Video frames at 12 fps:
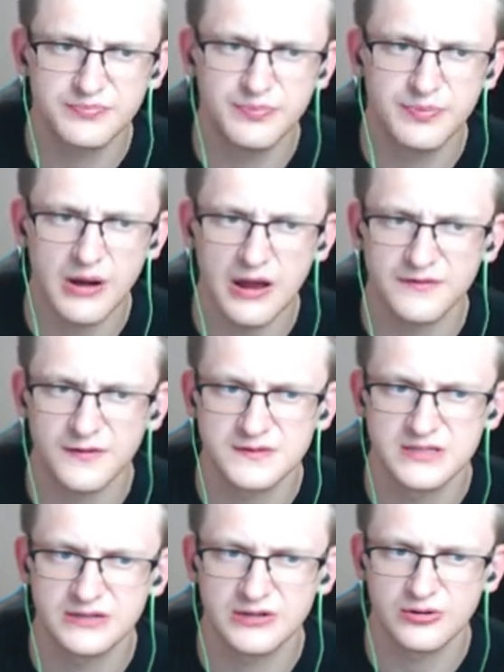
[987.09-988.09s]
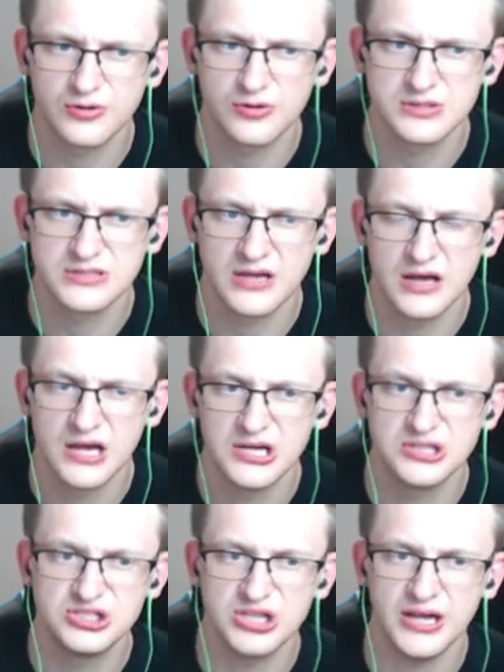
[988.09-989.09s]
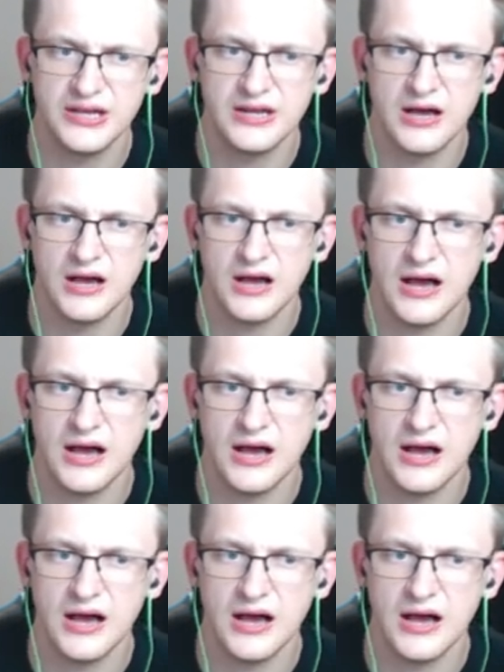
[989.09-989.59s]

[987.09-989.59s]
Breath of Syndragosa, Jaina,